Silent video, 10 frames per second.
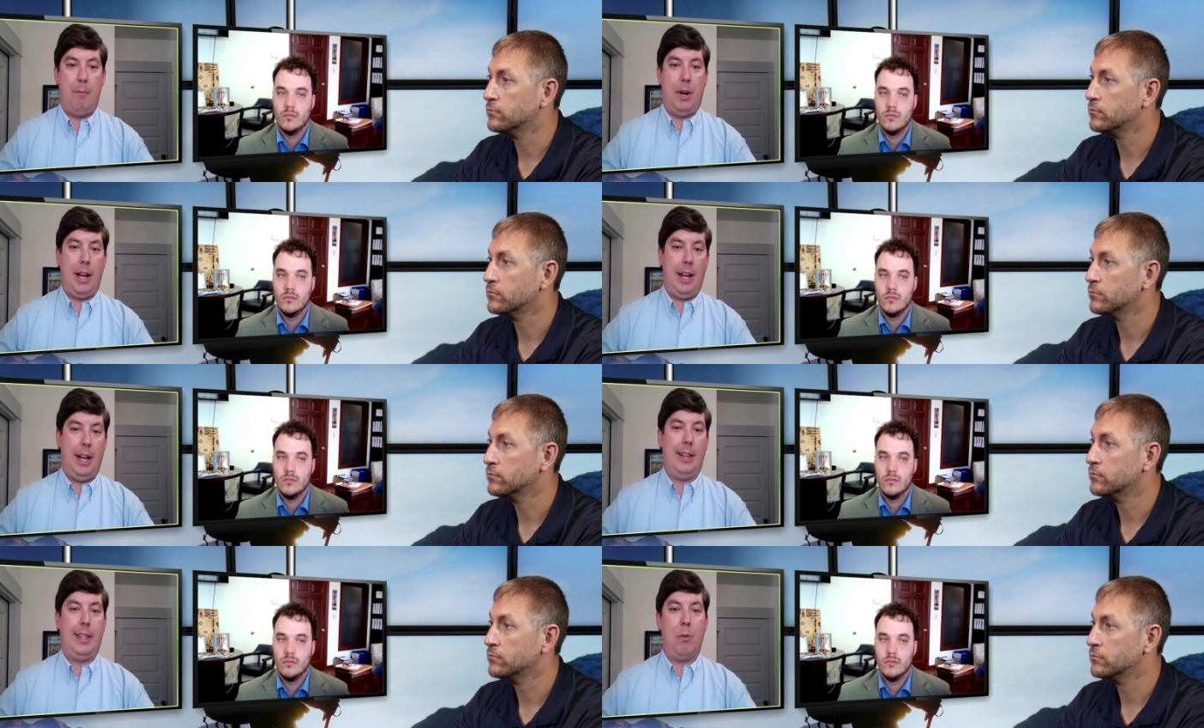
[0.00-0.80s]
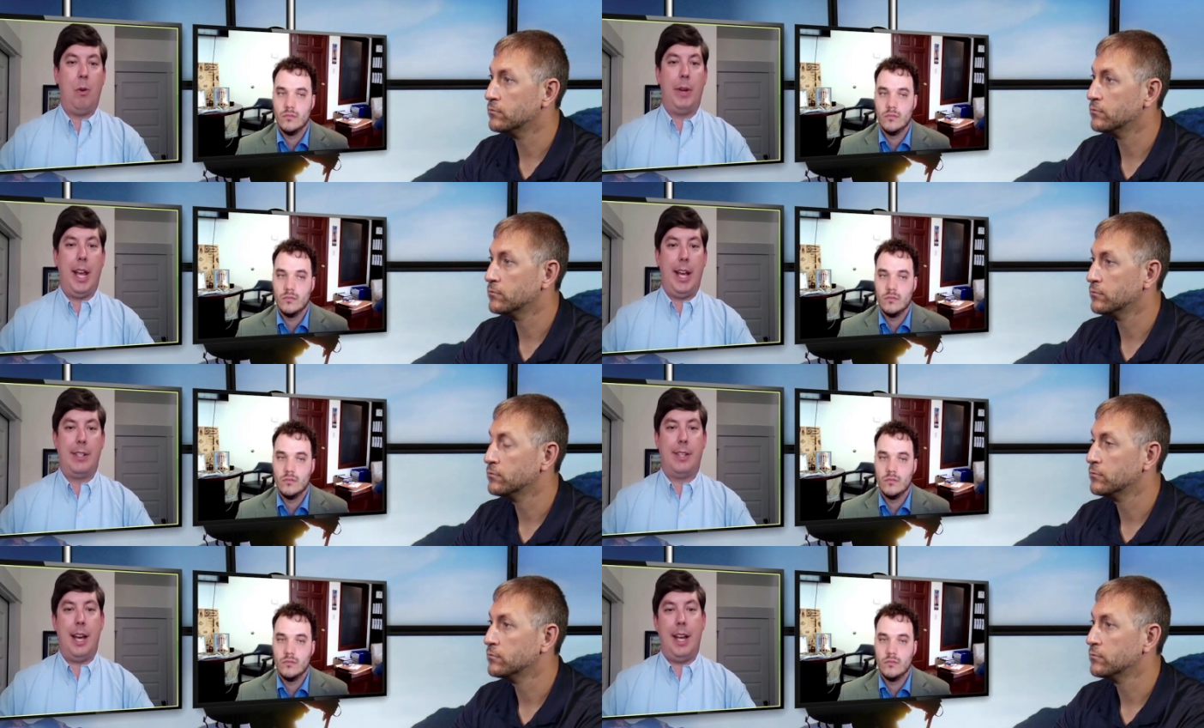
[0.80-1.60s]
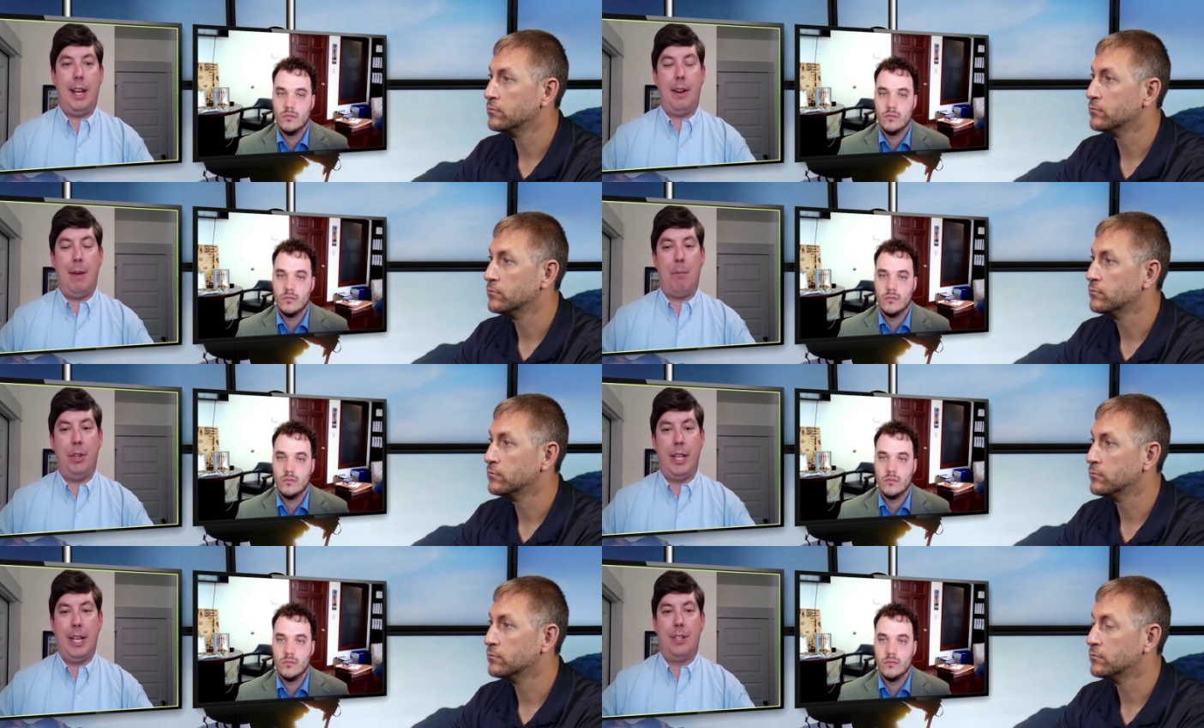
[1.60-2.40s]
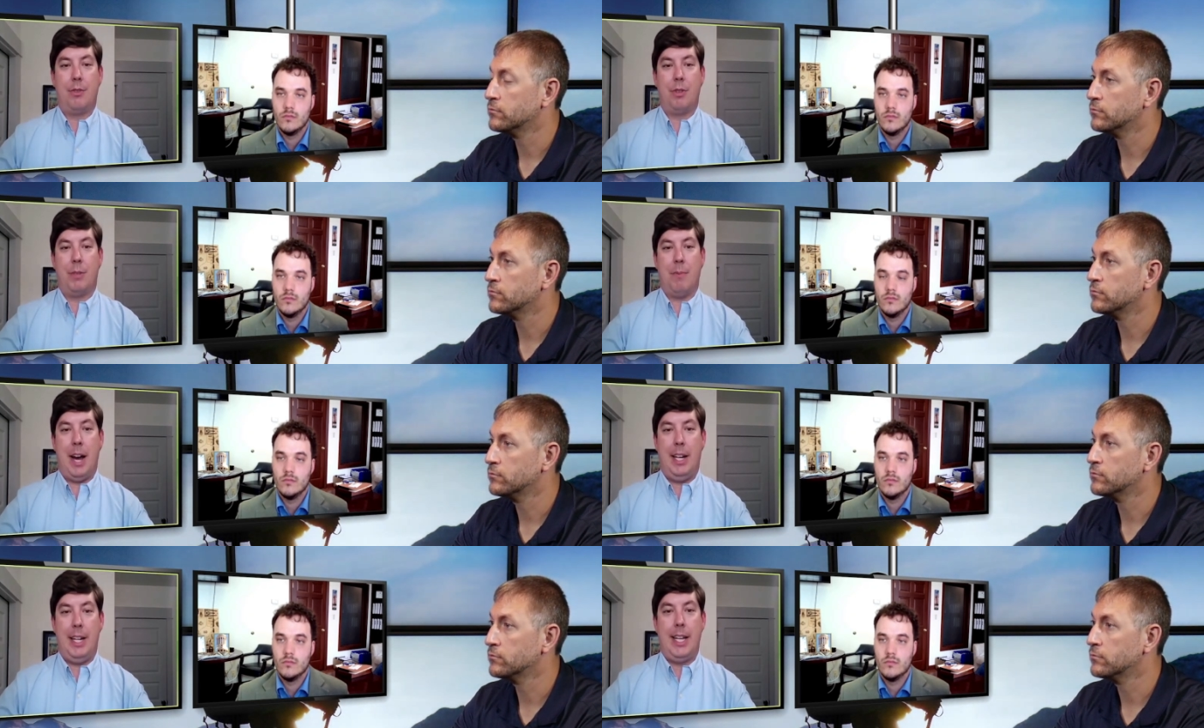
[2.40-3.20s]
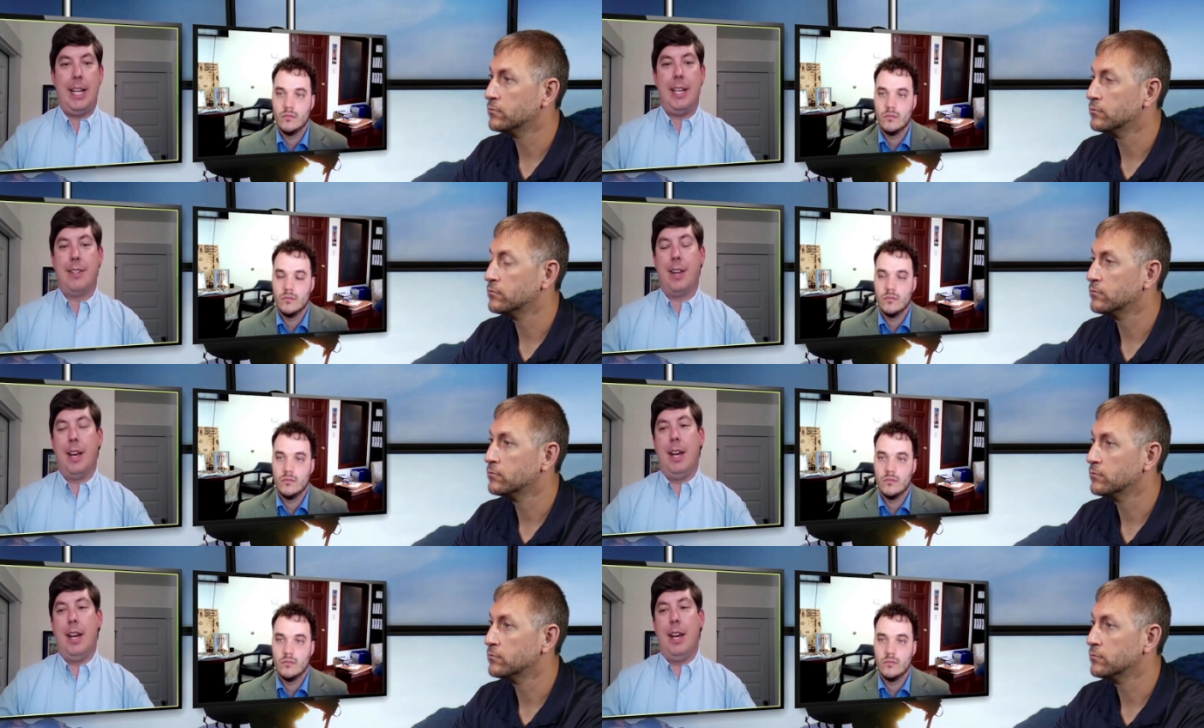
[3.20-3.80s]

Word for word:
Speaker 1: but I, I, think what we can say and, and, put the industry's mind at ease